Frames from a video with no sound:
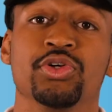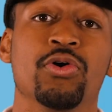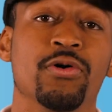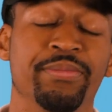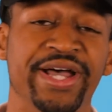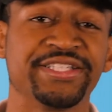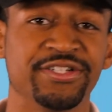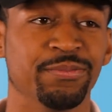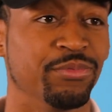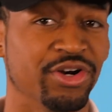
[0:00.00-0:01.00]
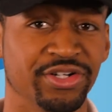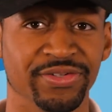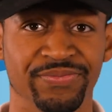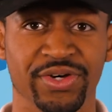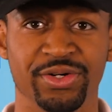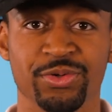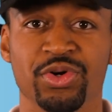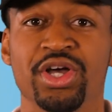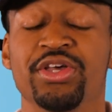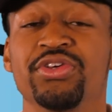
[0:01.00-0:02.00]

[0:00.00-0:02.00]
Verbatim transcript: So going back to the marketing funnel,